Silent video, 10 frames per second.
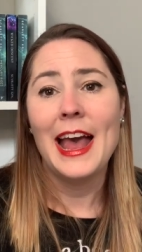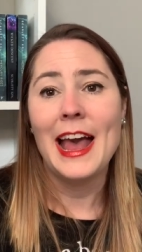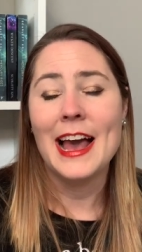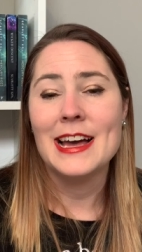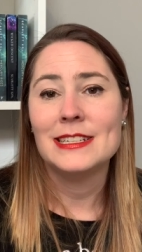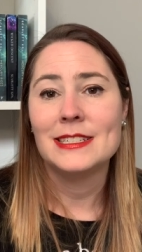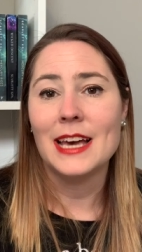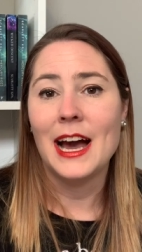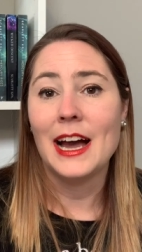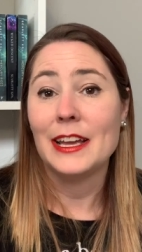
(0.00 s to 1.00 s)
And
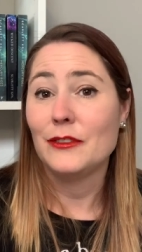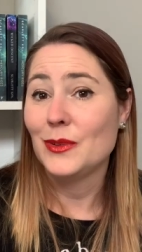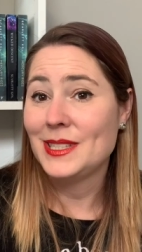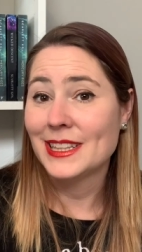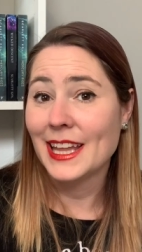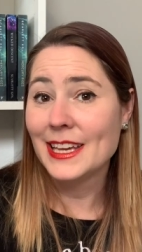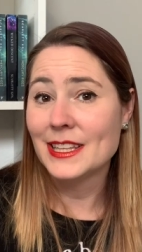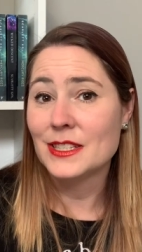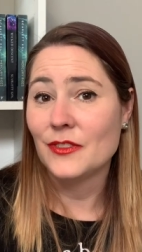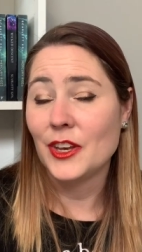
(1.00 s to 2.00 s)
if you did like
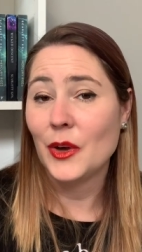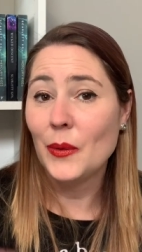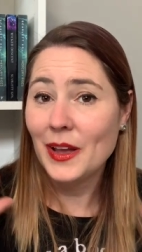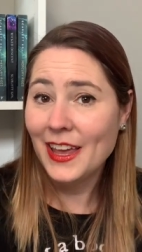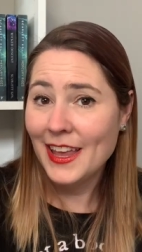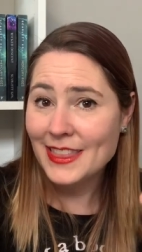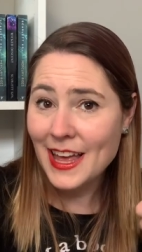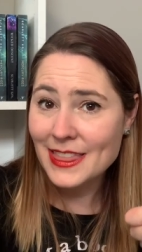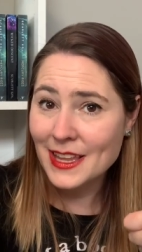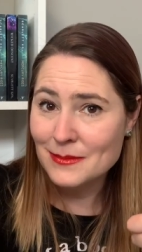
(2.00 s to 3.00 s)
this video, hit
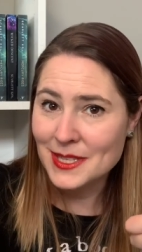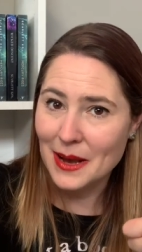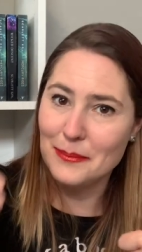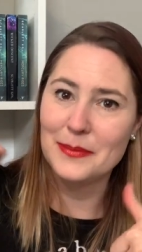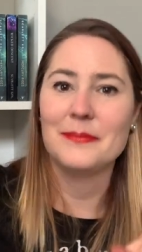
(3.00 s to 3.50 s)
that thumbs up.